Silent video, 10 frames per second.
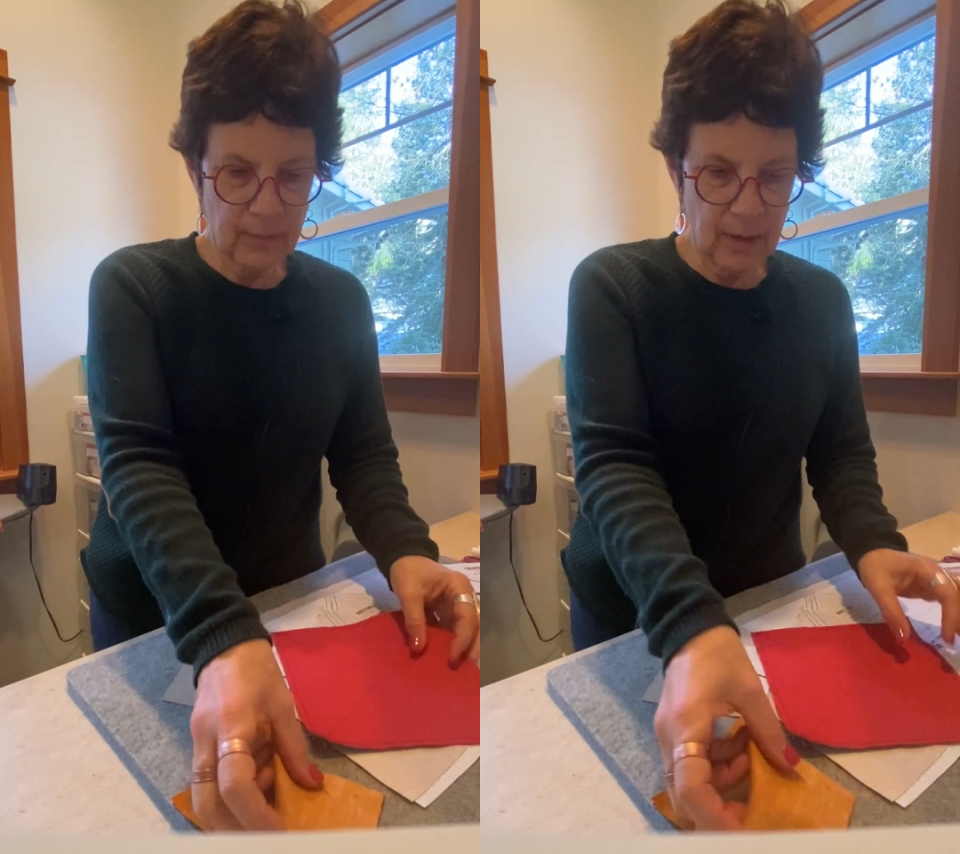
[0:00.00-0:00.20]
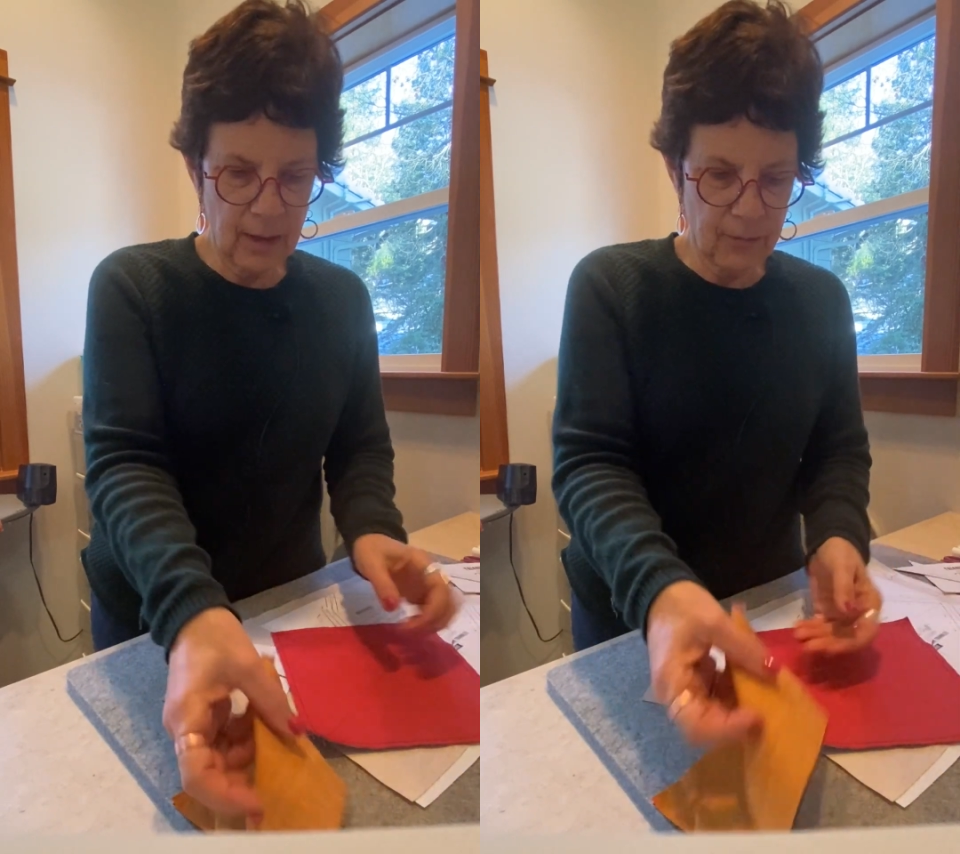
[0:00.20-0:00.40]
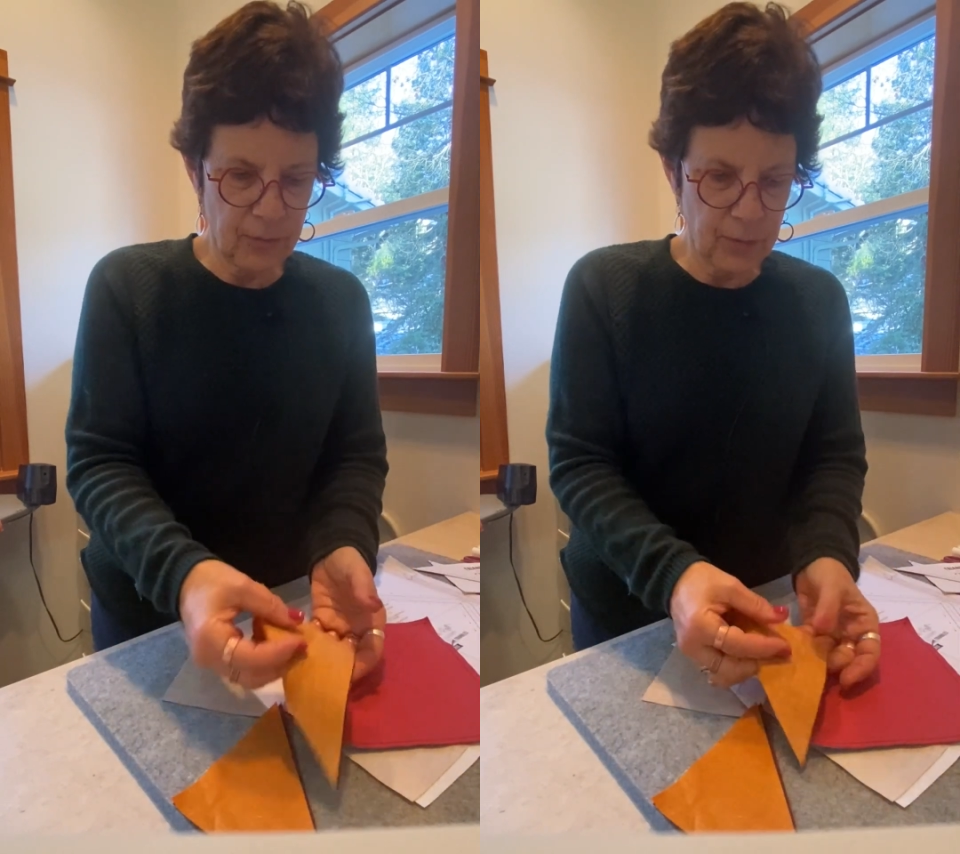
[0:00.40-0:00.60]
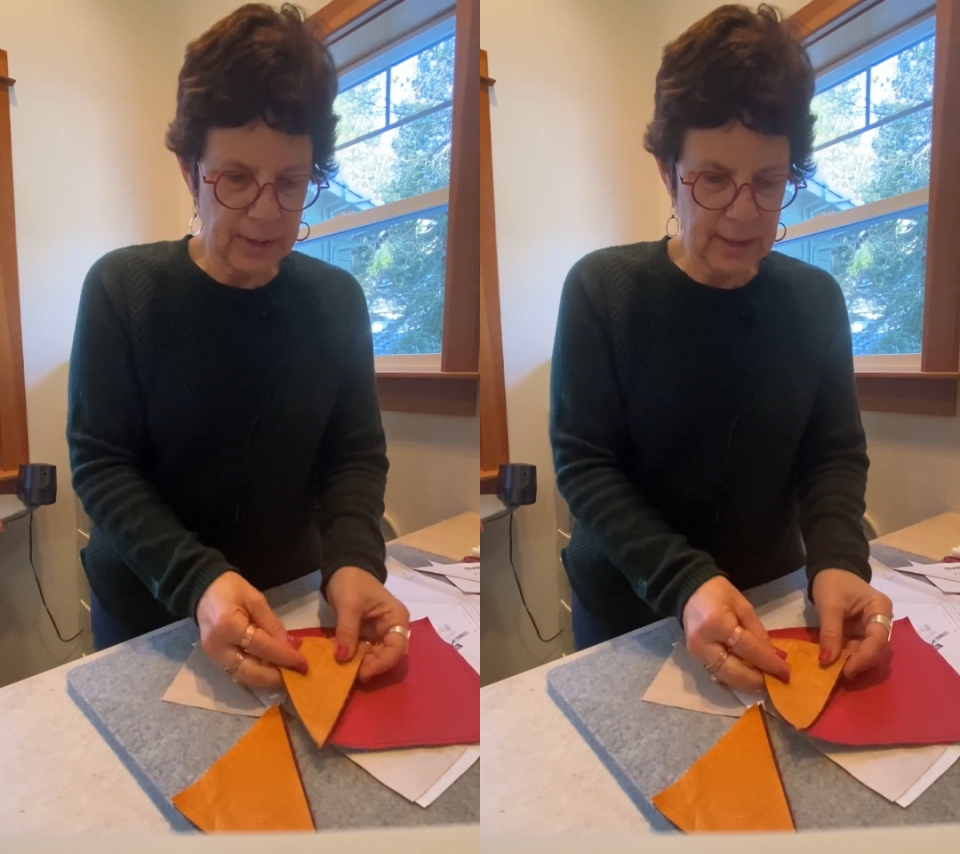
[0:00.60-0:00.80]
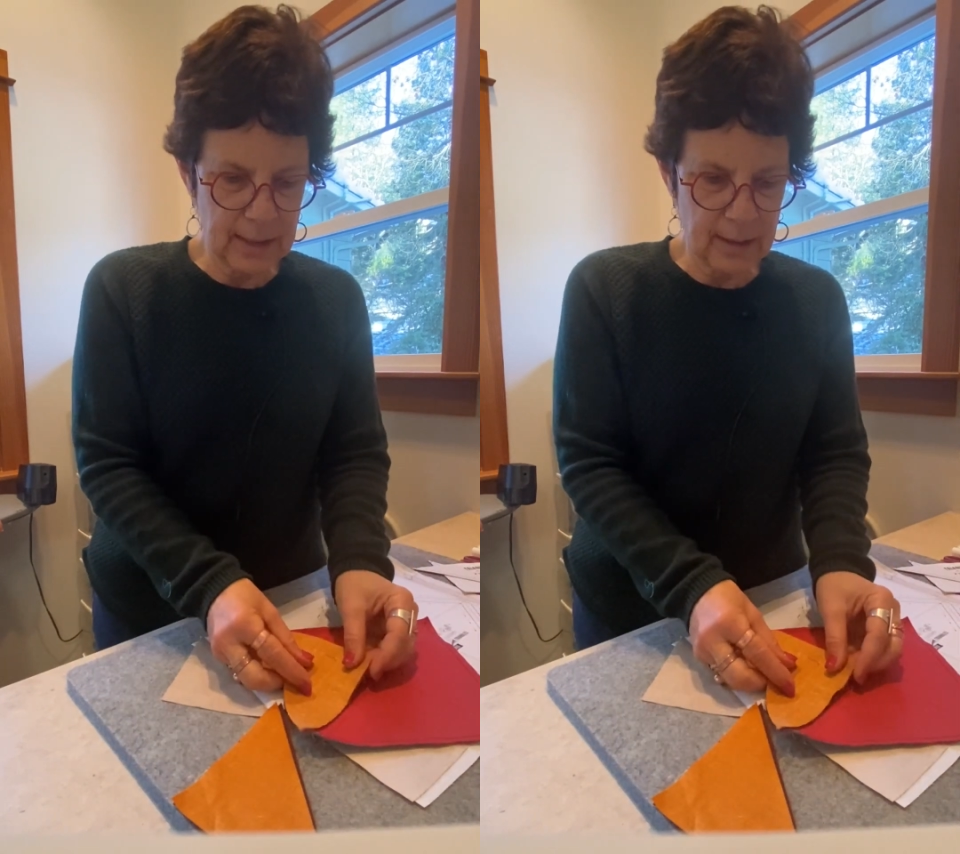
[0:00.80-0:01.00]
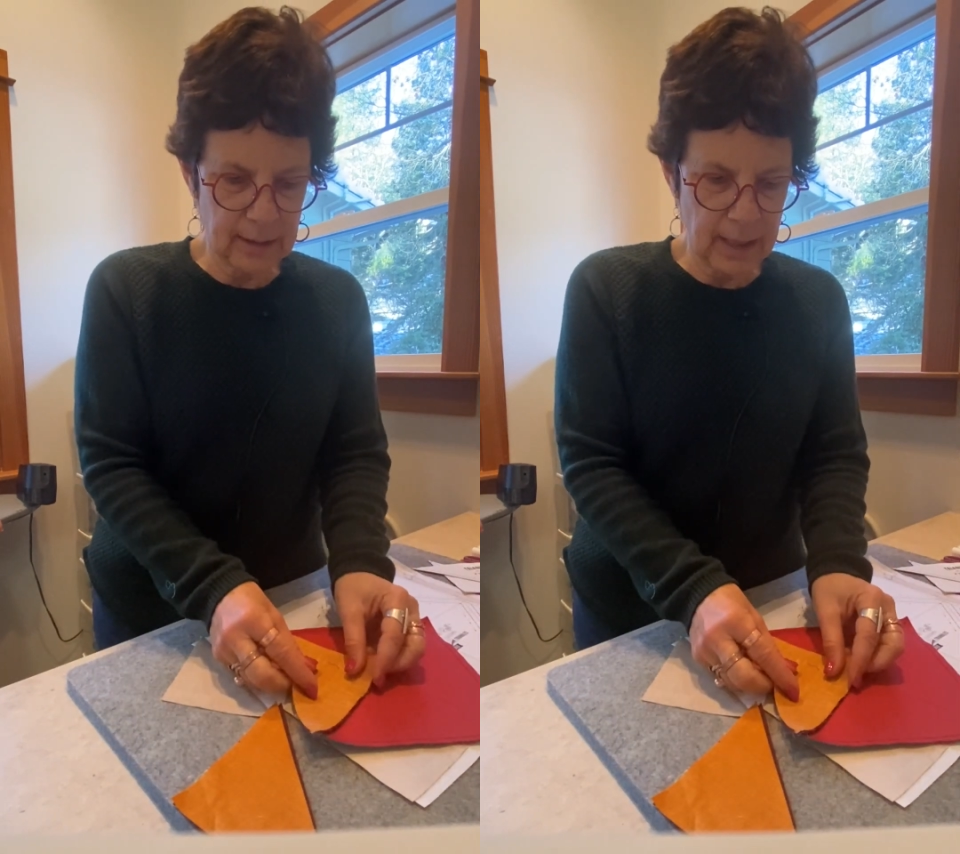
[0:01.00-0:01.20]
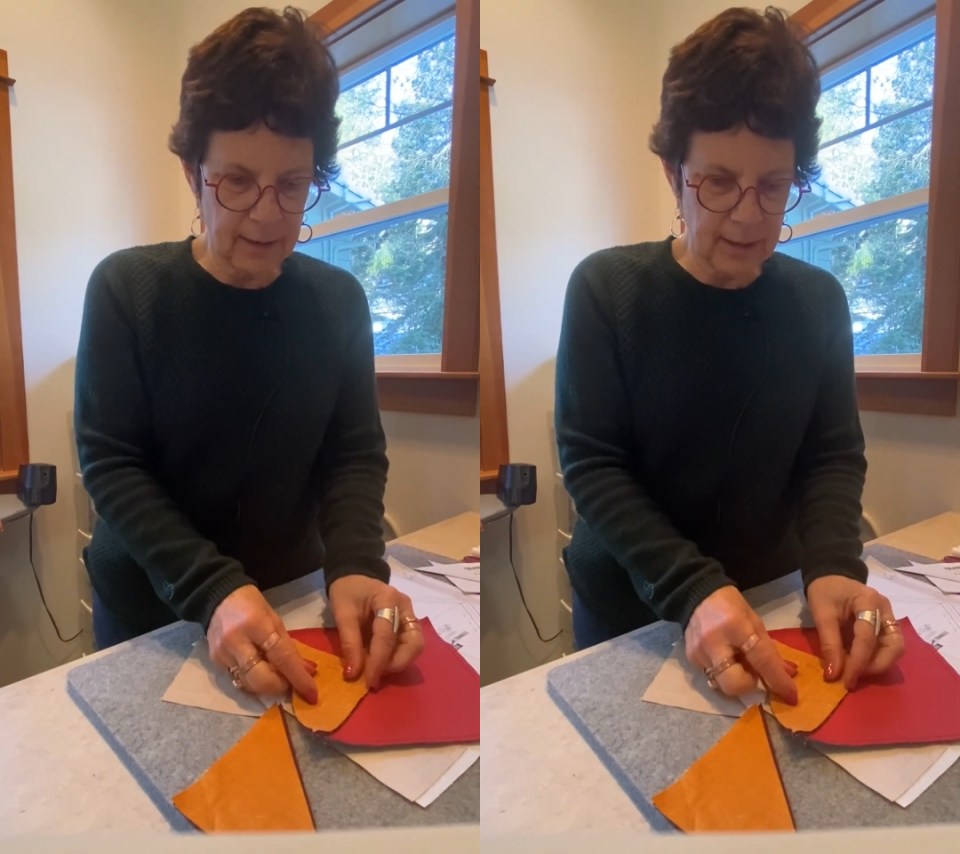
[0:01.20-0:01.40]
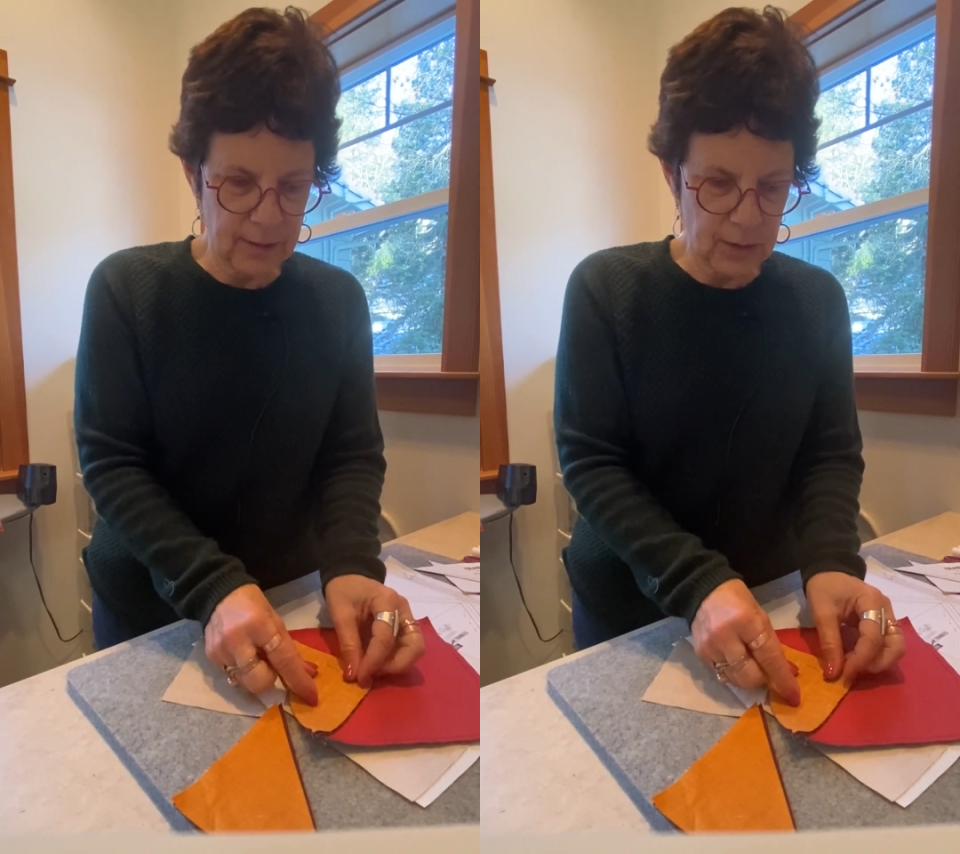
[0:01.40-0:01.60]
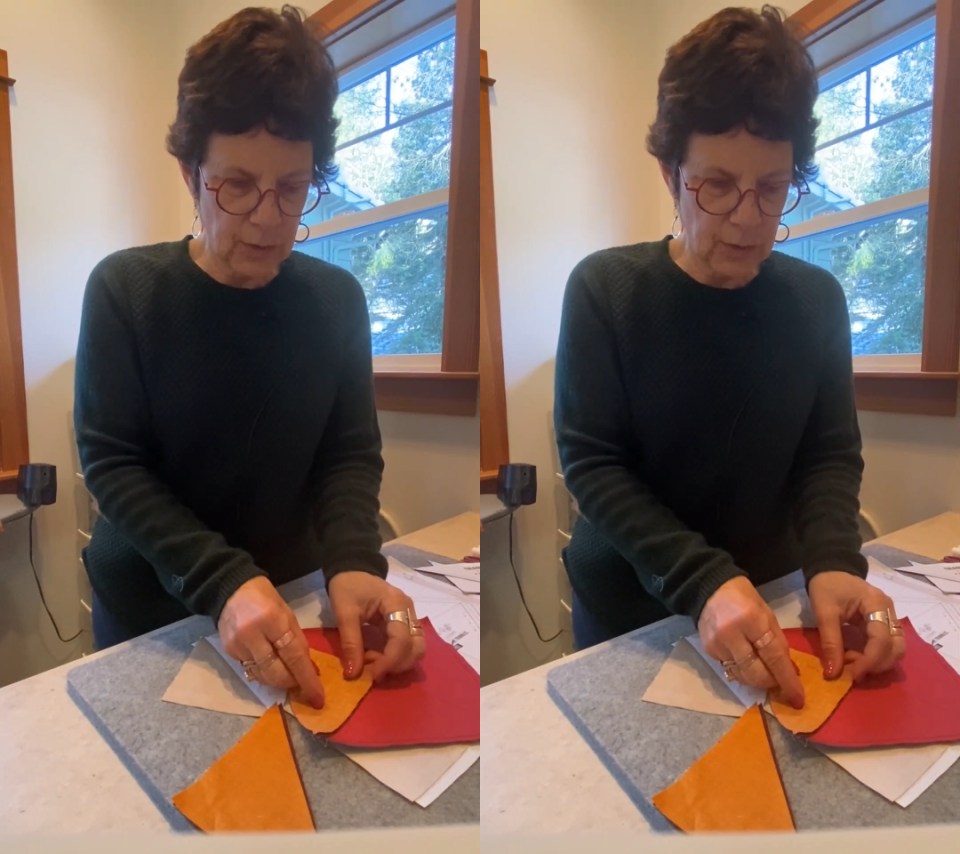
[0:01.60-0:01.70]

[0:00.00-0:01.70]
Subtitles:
If we did it like this